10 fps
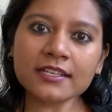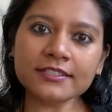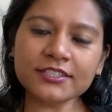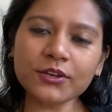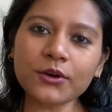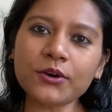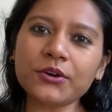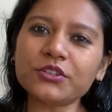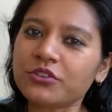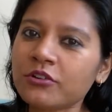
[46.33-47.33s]

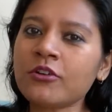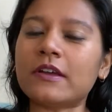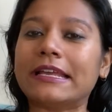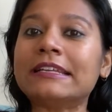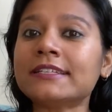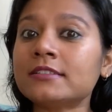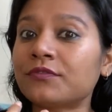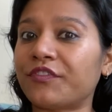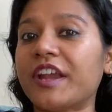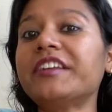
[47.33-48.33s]
So it
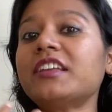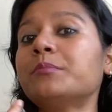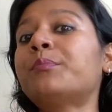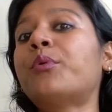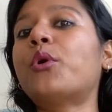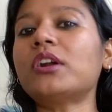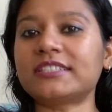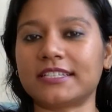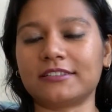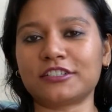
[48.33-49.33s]
is very
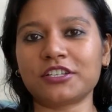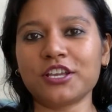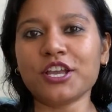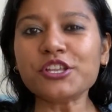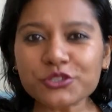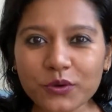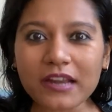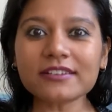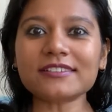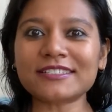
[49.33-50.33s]
important to
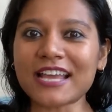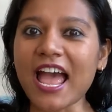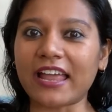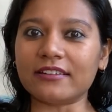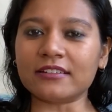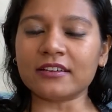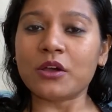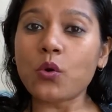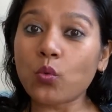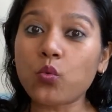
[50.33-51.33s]
understand
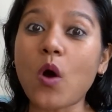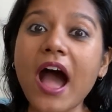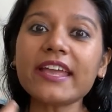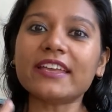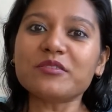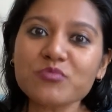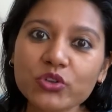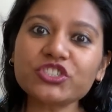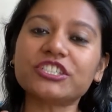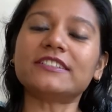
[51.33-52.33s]
why
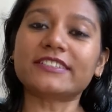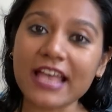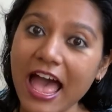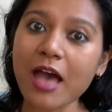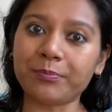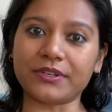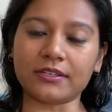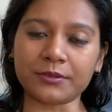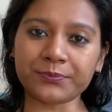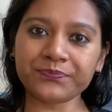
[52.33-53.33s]
emotions happen.